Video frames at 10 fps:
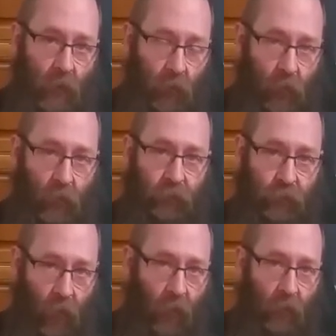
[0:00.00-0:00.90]
a little
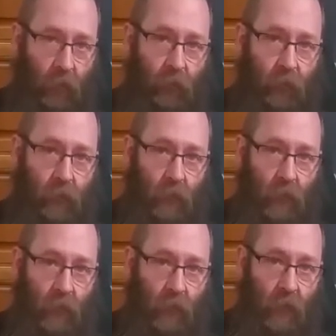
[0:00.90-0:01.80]
salt,
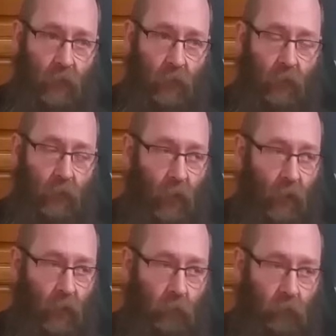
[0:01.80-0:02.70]

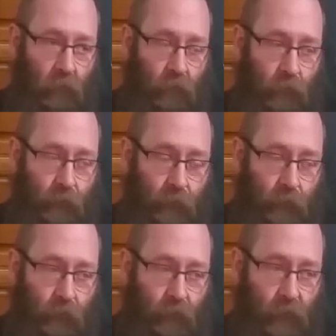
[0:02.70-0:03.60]
a
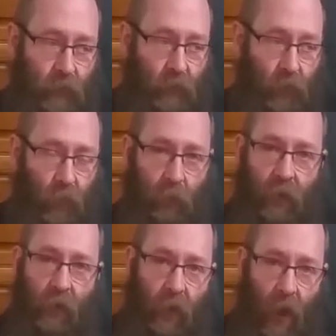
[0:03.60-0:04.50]
little
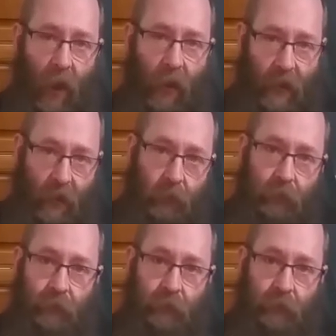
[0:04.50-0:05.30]
bit of cayenne.